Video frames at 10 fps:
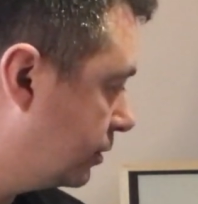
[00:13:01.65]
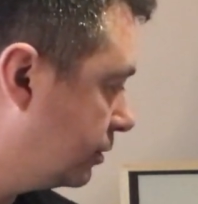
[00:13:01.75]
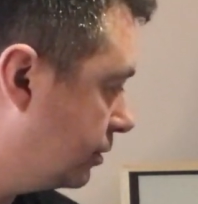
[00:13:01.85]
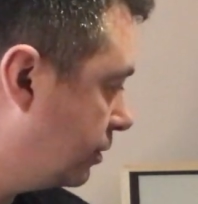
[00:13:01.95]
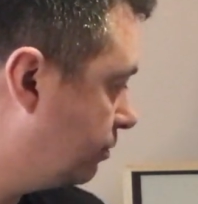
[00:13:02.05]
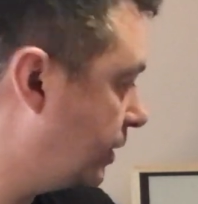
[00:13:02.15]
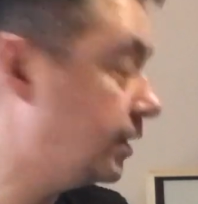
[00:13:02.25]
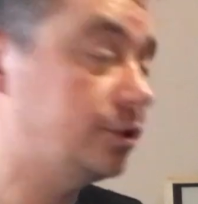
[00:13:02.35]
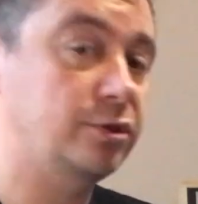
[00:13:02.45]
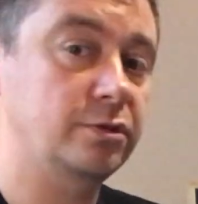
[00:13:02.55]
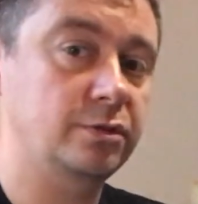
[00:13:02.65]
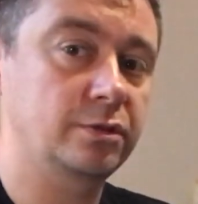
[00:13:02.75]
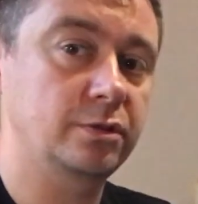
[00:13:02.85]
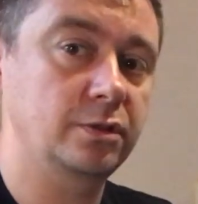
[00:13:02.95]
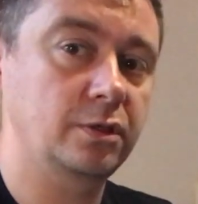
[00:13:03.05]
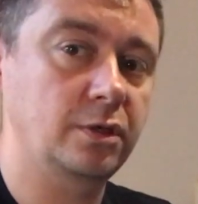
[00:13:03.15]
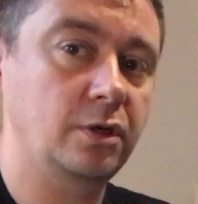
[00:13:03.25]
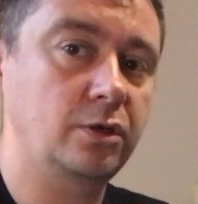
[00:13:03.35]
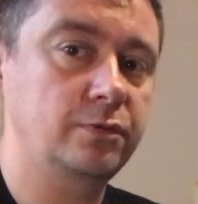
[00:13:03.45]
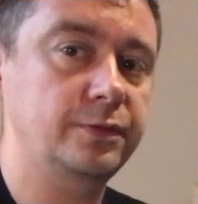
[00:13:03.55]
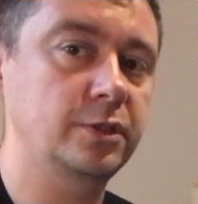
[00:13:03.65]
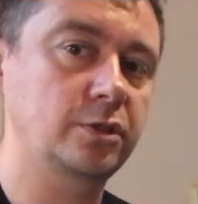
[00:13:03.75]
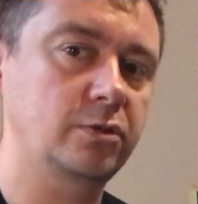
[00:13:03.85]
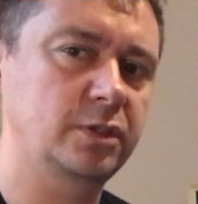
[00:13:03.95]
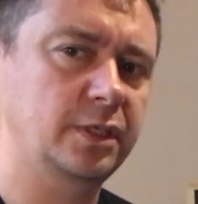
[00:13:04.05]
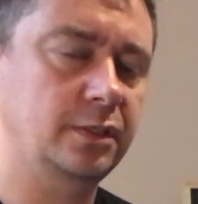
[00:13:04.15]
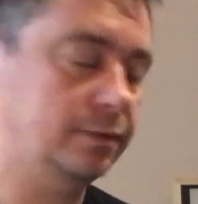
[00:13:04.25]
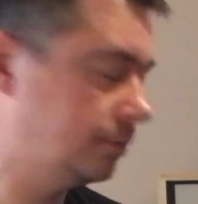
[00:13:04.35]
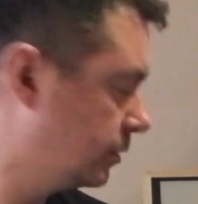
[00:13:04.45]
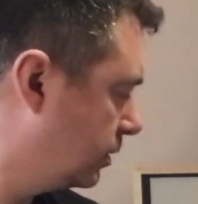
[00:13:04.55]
the manager of this hotel,